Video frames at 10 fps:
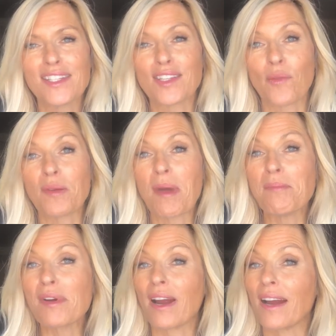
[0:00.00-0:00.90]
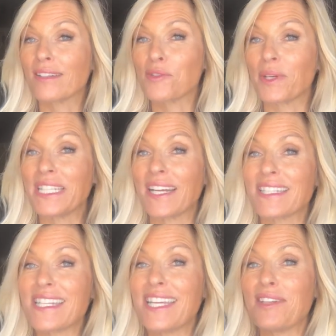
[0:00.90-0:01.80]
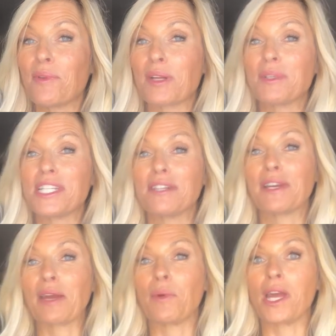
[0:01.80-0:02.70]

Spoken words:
So remember, 2019, what are we doing?